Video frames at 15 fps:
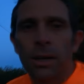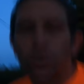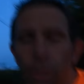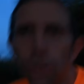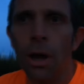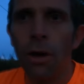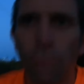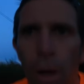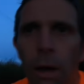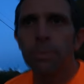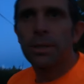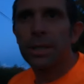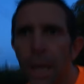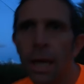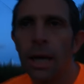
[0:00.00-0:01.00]
got no
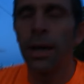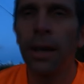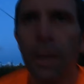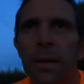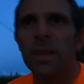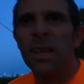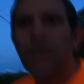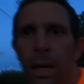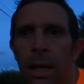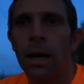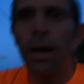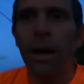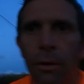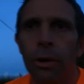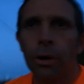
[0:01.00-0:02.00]
rubs,
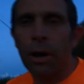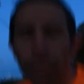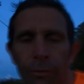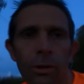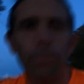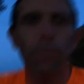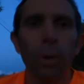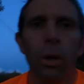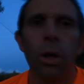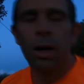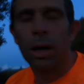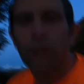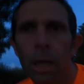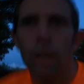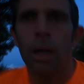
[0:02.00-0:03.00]
real comfortable,
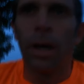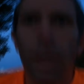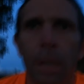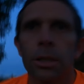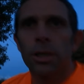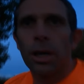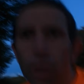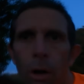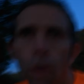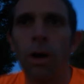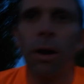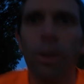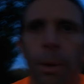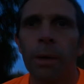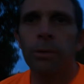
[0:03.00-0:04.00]
so
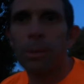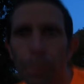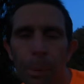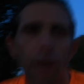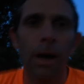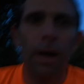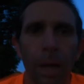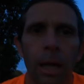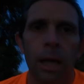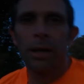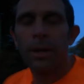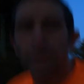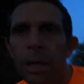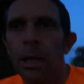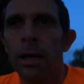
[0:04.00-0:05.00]
I'll be able to put
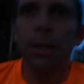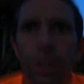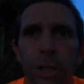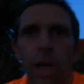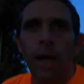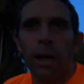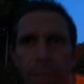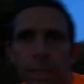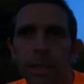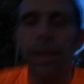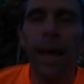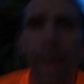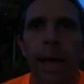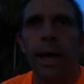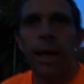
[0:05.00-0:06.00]
the gels in
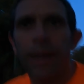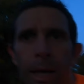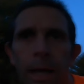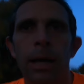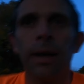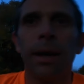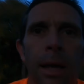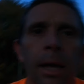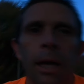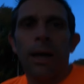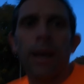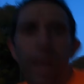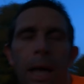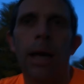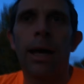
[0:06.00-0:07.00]
there,
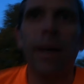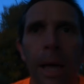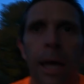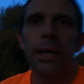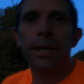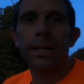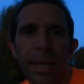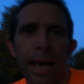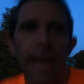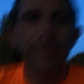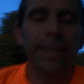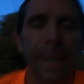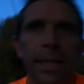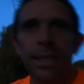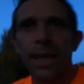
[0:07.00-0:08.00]
easy
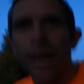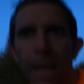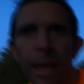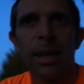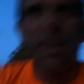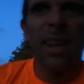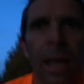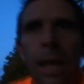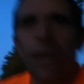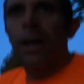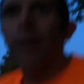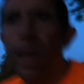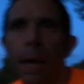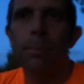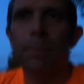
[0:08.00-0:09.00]
access.
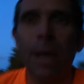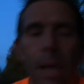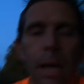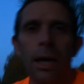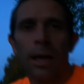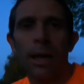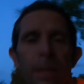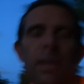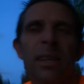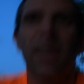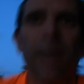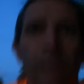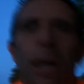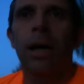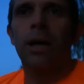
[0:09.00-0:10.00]
I
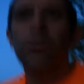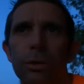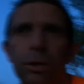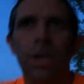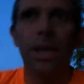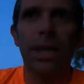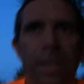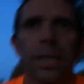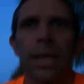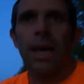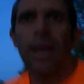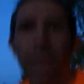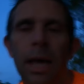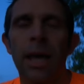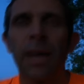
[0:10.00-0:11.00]
use this
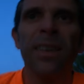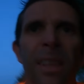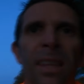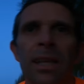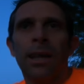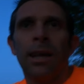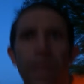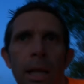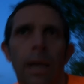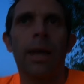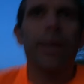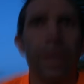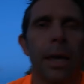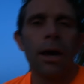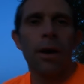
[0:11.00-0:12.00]

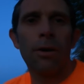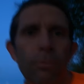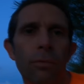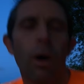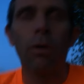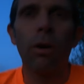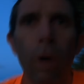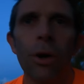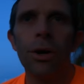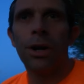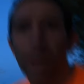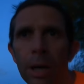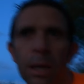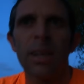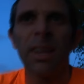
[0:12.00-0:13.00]
like roll on
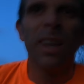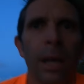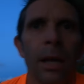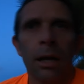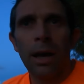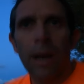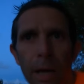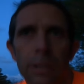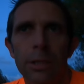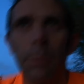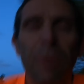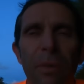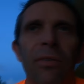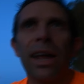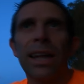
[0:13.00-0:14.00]
to
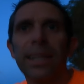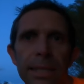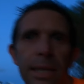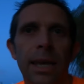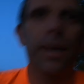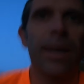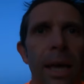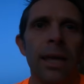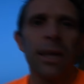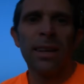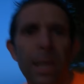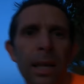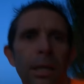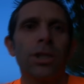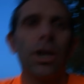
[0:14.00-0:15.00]
prevent
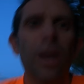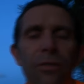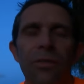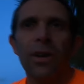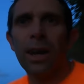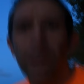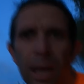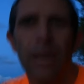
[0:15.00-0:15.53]
chafing.